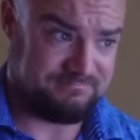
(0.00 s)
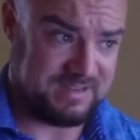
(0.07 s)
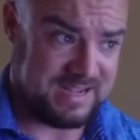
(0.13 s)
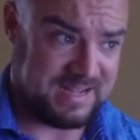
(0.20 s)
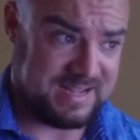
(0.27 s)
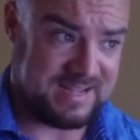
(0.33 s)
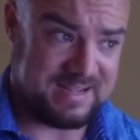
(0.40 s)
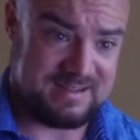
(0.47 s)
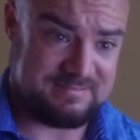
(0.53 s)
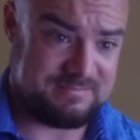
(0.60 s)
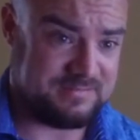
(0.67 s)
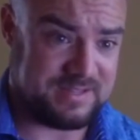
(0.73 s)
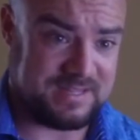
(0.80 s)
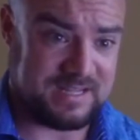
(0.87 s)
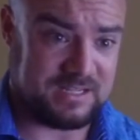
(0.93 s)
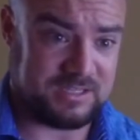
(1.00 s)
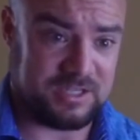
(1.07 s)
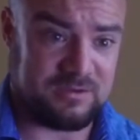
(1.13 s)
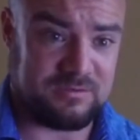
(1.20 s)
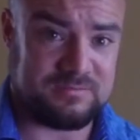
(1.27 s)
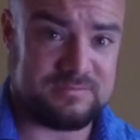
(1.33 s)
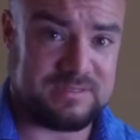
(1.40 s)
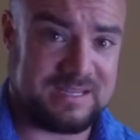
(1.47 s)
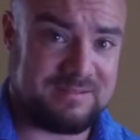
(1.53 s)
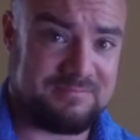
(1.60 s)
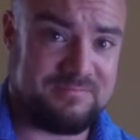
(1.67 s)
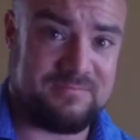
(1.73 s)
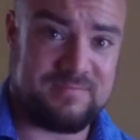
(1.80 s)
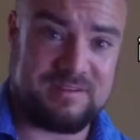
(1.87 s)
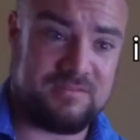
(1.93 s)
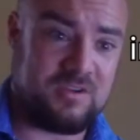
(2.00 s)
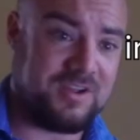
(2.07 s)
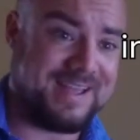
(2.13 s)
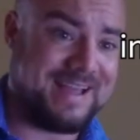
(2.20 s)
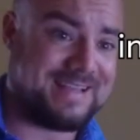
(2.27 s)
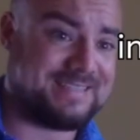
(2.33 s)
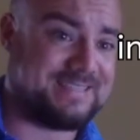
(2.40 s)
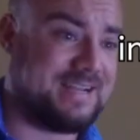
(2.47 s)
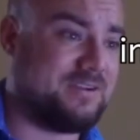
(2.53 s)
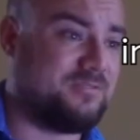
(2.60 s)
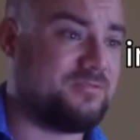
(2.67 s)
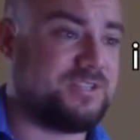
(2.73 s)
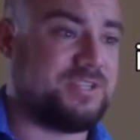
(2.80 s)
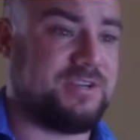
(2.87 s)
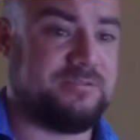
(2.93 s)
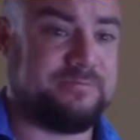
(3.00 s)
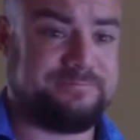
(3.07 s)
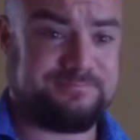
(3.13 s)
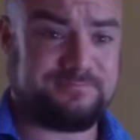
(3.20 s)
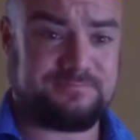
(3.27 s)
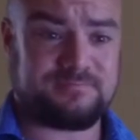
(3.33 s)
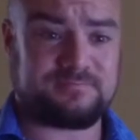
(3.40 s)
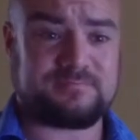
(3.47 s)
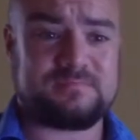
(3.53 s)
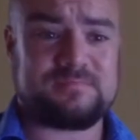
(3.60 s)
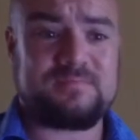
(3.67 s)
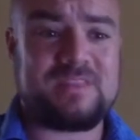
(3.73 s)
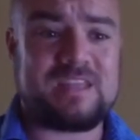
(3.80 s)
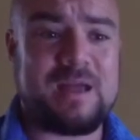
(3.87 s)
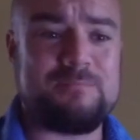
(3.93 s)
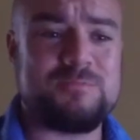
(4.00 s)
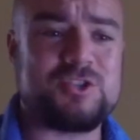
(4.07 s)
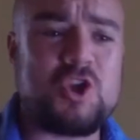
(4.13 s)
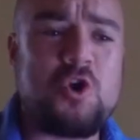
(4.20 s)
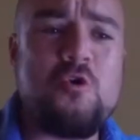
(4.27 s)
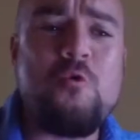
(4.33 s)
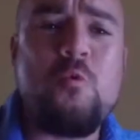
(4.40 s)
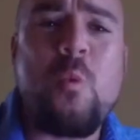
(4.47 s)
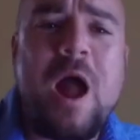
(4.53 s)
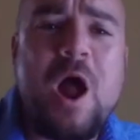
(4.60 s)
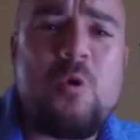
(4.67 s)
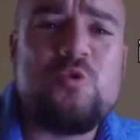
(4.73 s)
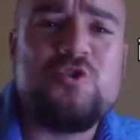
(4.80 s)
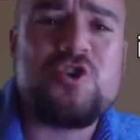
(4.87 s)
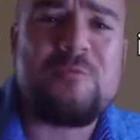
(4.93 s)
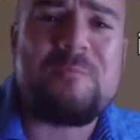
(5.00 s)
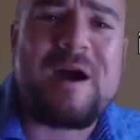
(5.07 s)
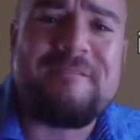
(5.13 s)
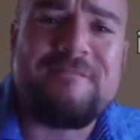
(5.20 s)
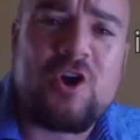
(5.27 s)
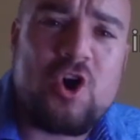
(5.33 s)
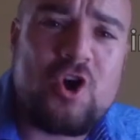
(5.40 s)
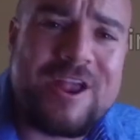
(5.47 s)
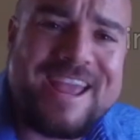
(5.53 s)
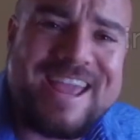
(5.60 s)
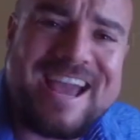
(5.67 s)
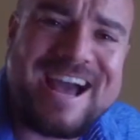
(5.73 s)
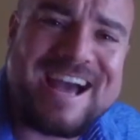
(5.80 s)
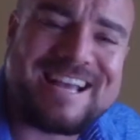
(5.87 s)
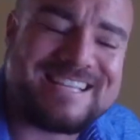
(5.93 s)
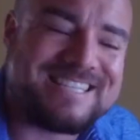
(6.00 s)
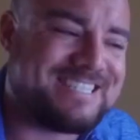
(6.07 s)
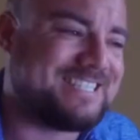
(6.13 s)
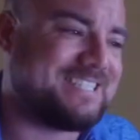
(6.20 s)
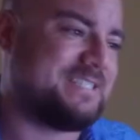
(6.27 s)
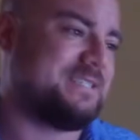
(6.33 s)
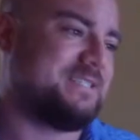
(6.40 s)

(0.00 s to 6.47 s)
And that'll do. And I've got gas now, so I'm so wound up. I've got gas.